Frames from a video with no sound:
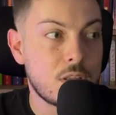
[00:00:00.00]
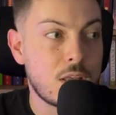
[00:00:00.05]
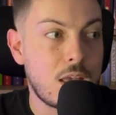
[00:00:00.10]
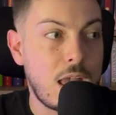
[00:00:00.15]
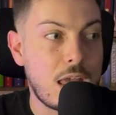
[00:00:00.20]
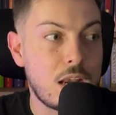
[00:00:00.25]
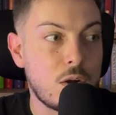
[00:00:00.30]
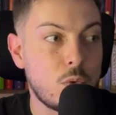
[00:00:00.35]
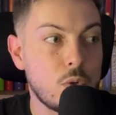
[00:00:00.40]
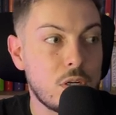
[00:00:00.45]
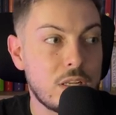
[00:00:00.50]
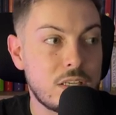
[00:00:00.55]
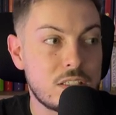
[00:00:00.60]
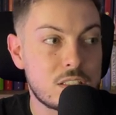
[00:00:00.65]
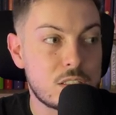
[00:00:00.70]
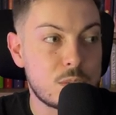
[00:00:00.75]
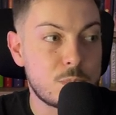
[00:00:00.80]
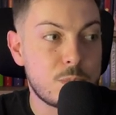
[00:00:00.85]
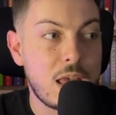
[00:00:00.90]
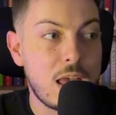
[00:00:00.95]
and it will
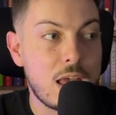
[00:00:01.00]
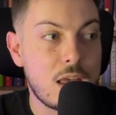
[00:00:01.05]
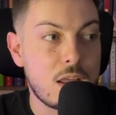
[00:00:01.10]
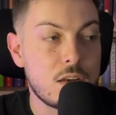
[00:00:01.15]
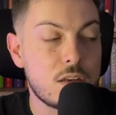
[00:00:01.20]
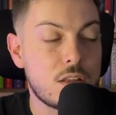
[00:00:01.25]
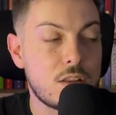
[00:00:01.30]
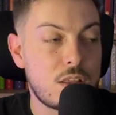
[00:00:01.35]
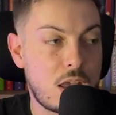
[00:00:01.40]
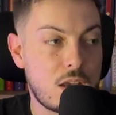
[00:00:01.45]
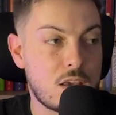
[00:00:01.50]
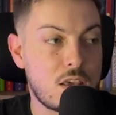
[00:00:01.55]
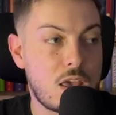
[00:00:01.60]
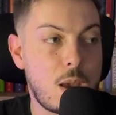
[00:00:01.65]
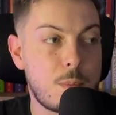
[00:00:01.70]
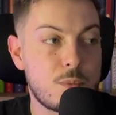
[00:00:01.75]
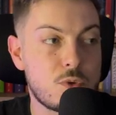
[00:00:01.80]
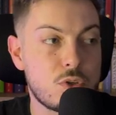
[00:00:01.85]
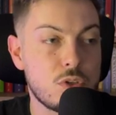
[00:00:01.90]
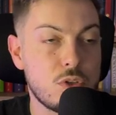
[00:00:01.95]
expand that
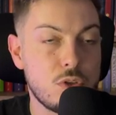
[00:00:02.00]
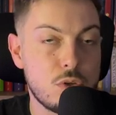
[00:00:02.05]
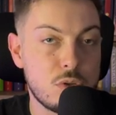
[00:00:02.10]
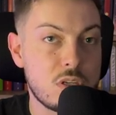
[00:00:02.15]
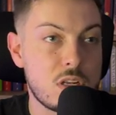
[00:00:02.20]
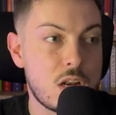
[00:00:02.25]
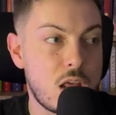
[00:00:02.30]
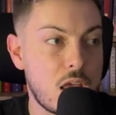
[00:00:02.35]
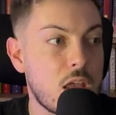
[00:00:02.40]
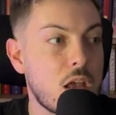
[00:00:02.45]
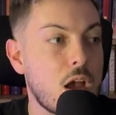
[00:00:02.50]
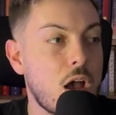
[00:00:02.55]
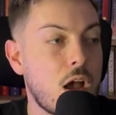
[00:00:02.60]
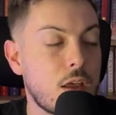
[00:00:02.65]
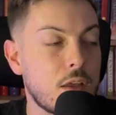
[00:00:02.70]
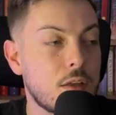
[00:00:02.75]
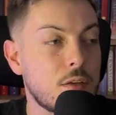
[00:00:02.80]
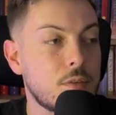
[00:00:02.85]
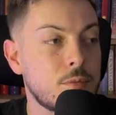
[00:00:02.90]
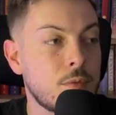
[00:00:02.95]
caption using AI.